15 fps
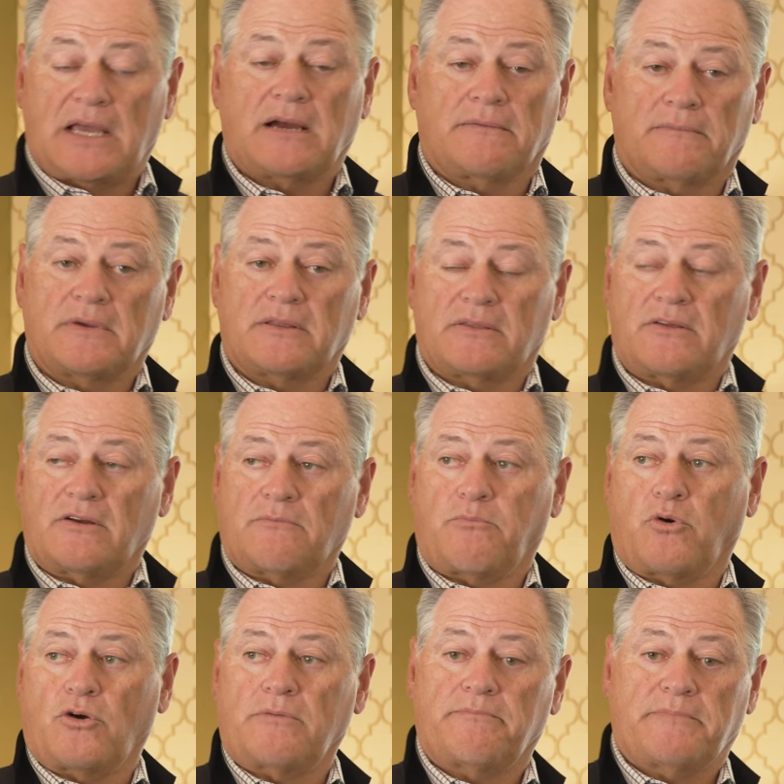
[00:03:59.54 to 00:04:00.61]
Yeah, but they're
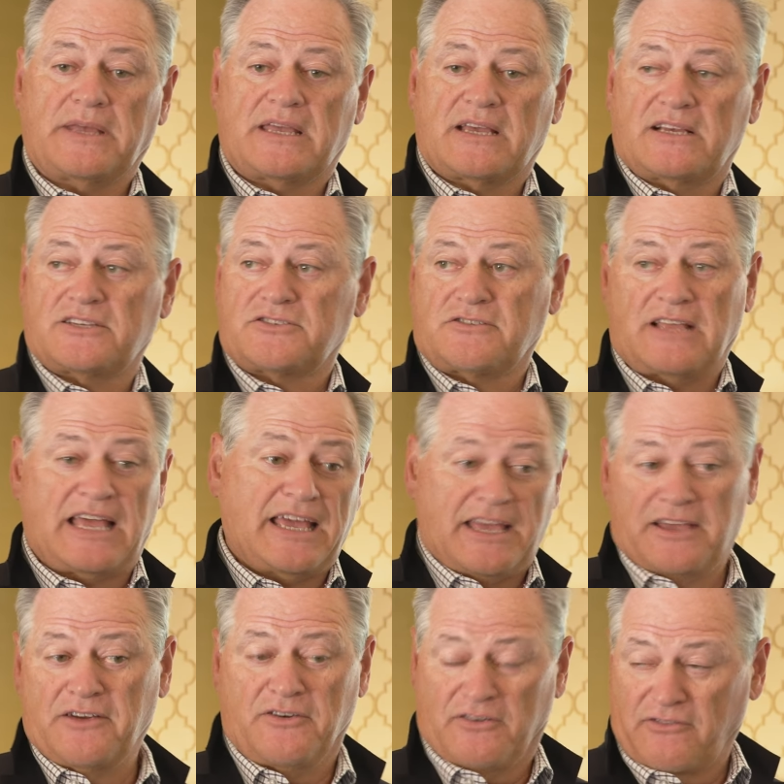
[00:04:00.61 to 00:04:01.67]
important because
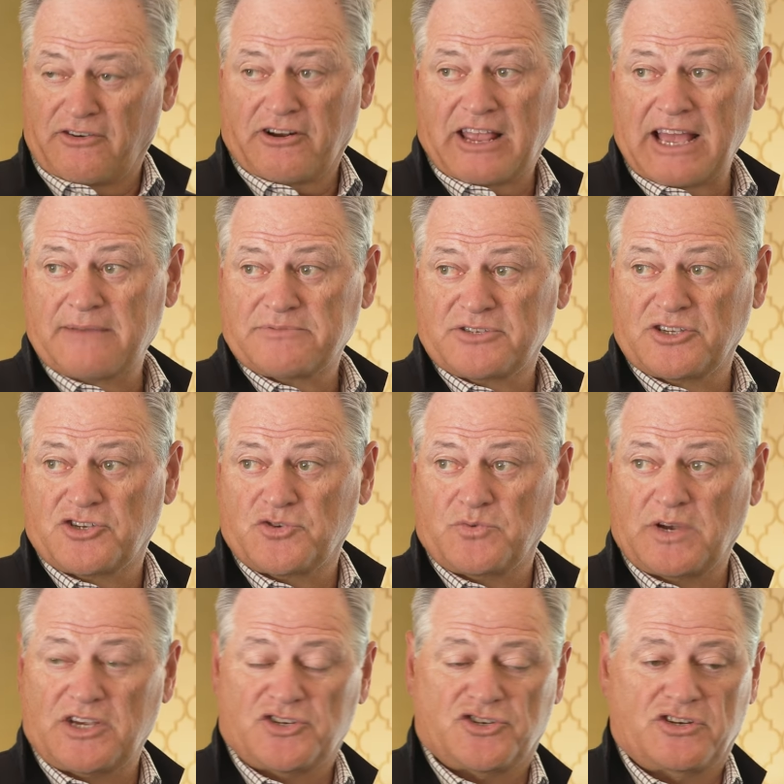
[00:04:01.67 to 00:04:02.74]
A, of our cap
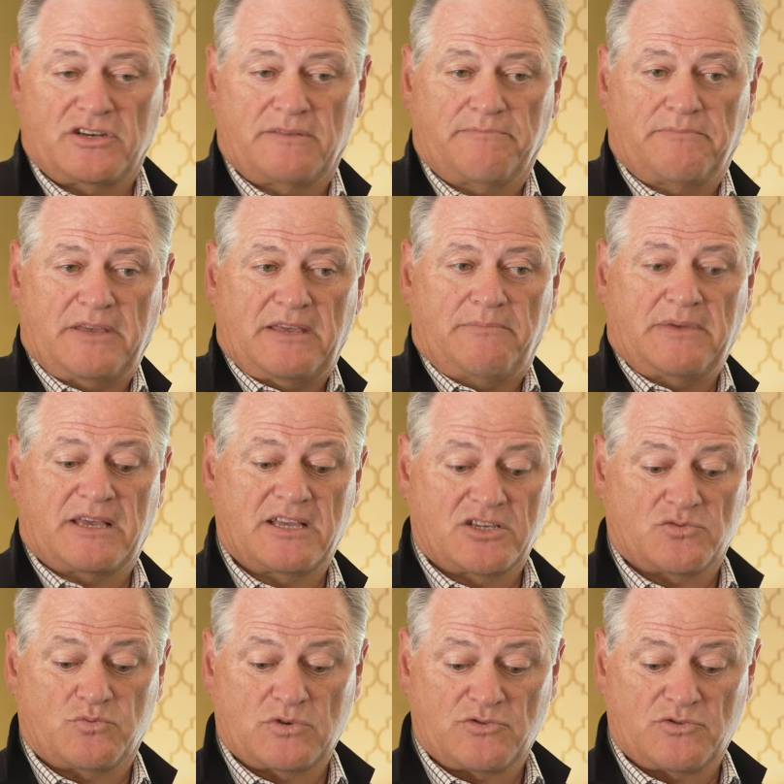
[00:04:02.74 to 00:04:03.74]
situation, and B, because we're